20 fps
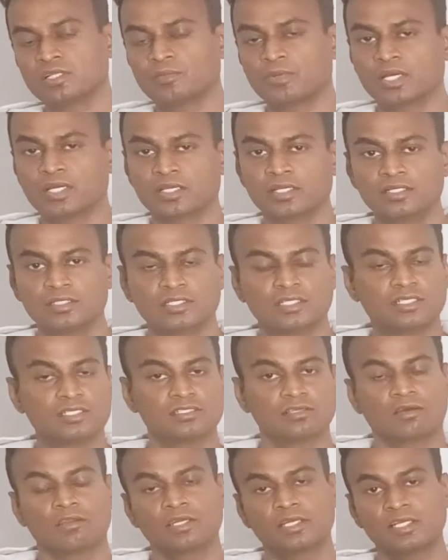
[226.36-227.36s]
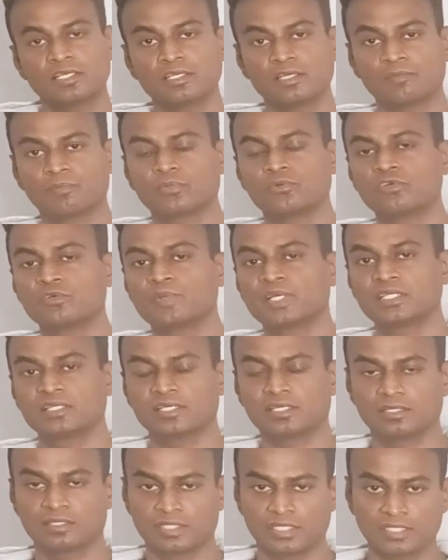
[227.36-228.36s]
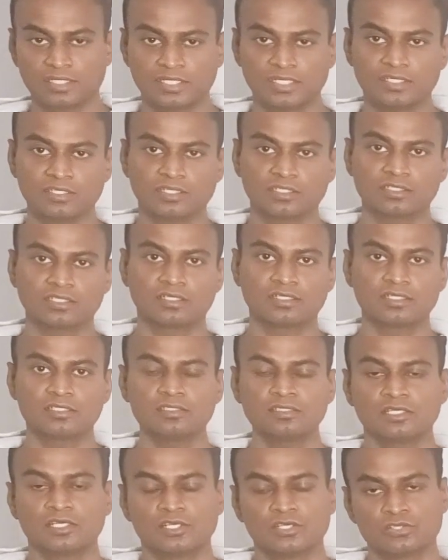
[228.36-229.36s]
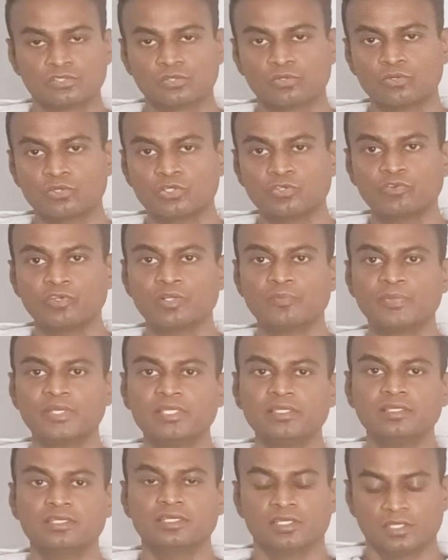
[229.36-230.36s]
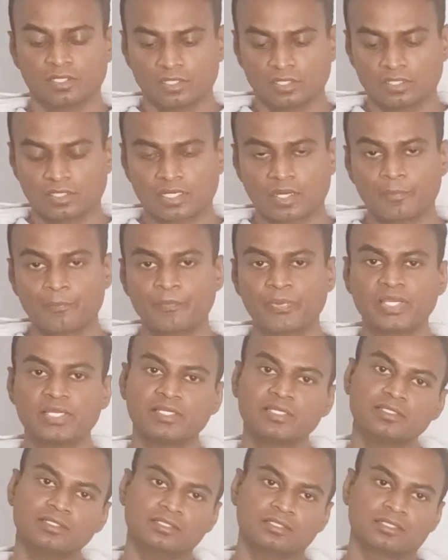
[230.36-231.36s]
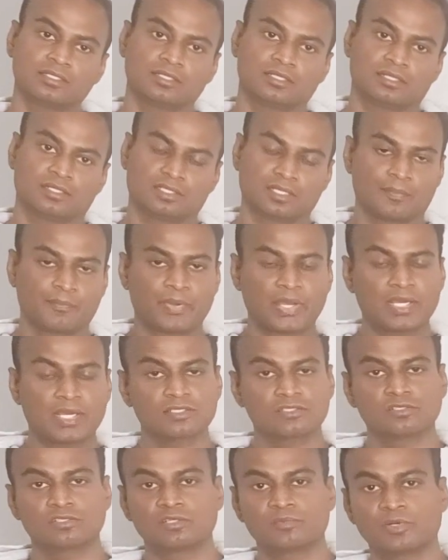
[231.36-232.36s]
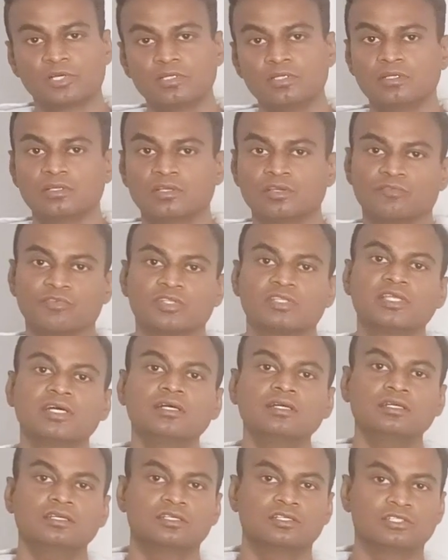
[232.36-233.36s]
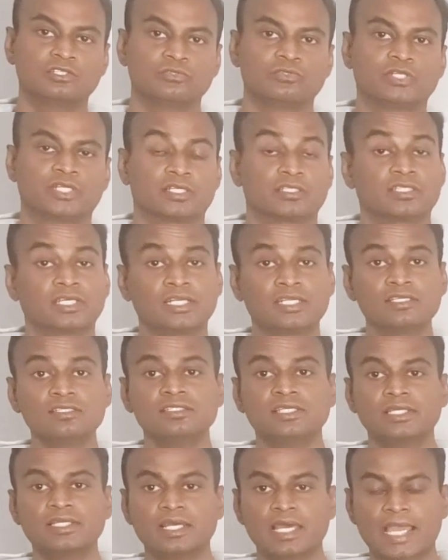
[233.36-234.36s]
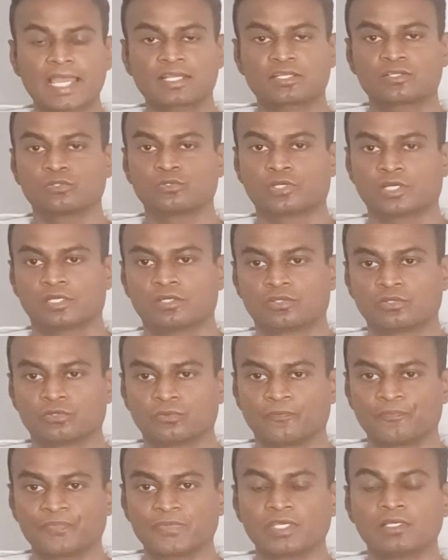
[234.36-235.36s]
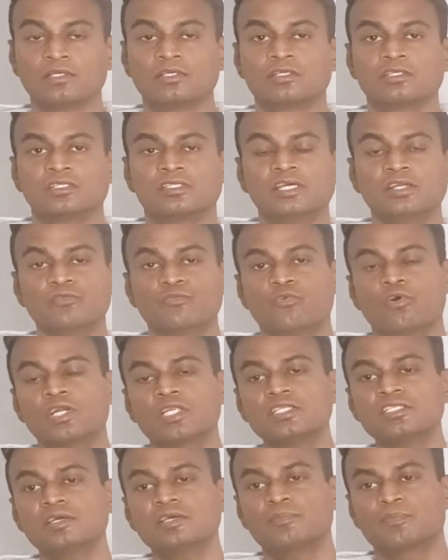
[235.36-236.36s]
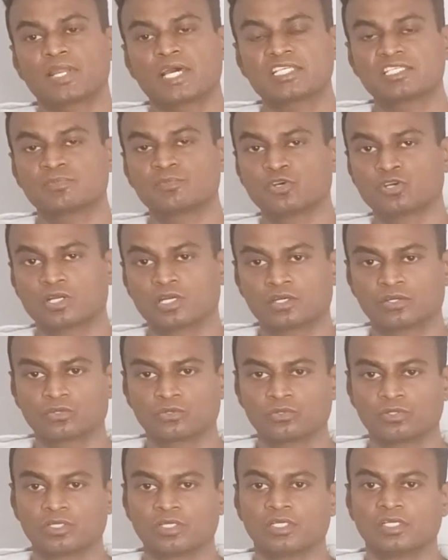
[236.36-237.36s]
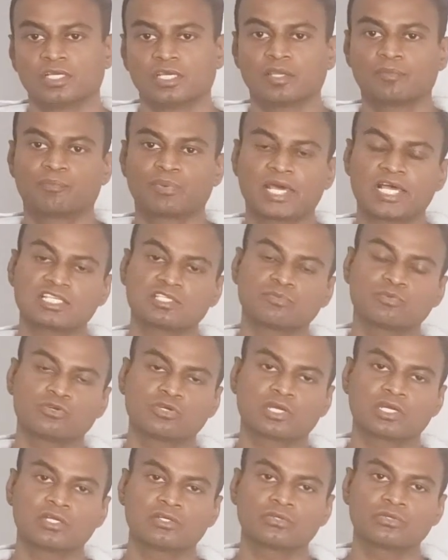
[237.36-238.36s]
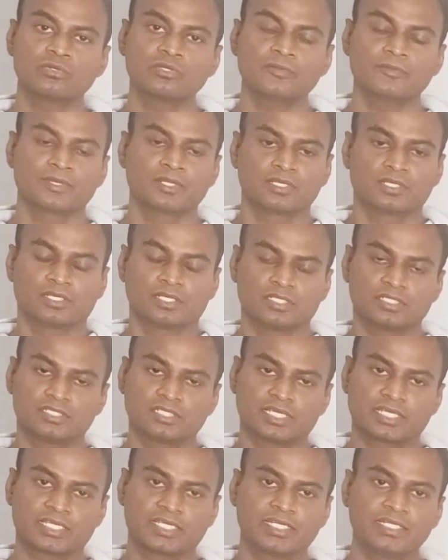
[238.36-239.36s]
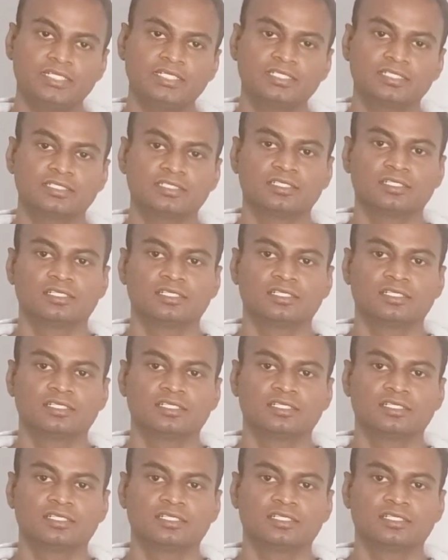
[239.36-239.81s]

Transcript: in the market, it is already approved by the regulatory authorities. So you will be comparing the paracetamol with the new drug, that is an active control. Then what is a placebo control? A placebo control is a kit